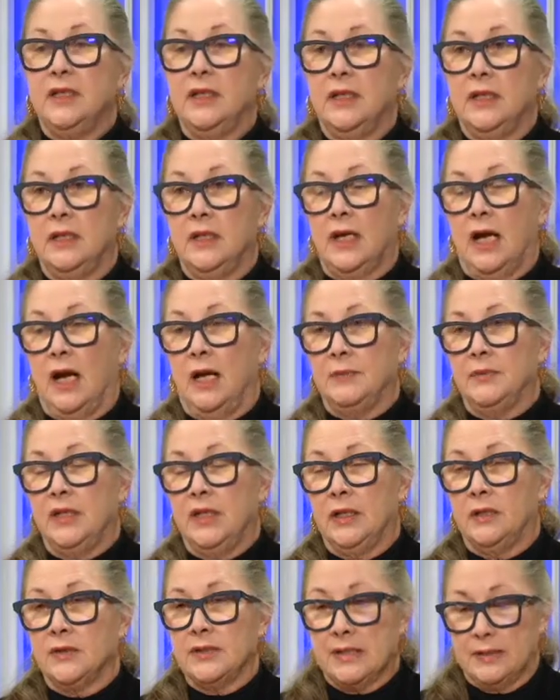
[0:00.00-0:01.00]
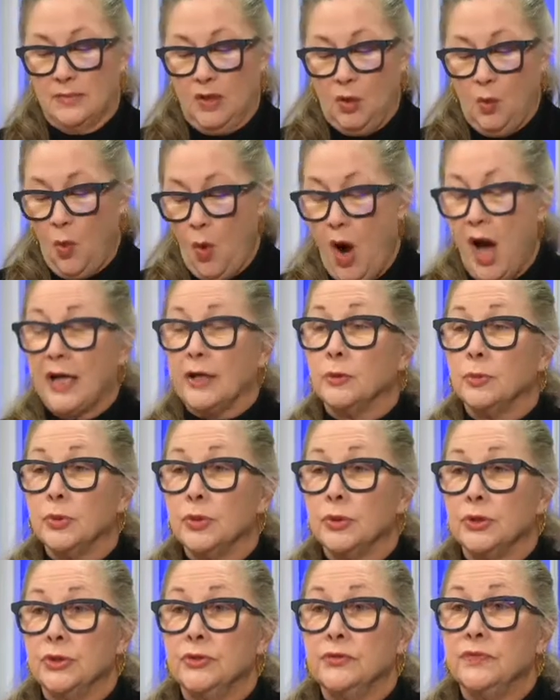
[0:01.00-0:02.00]
You know, some are
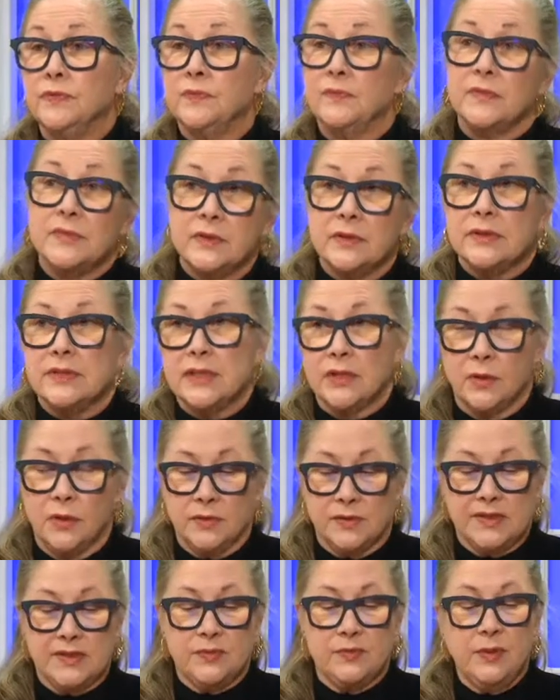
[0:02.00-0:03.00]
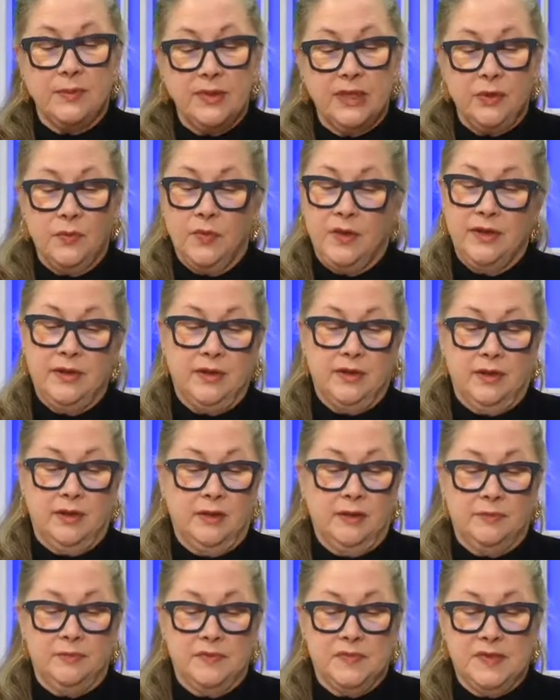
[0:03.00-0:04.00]
waterproof to go swimming with
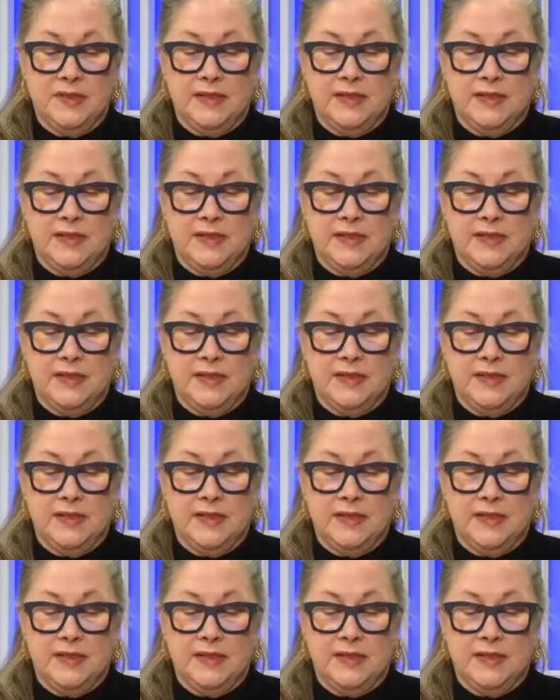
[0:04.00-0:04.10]
them.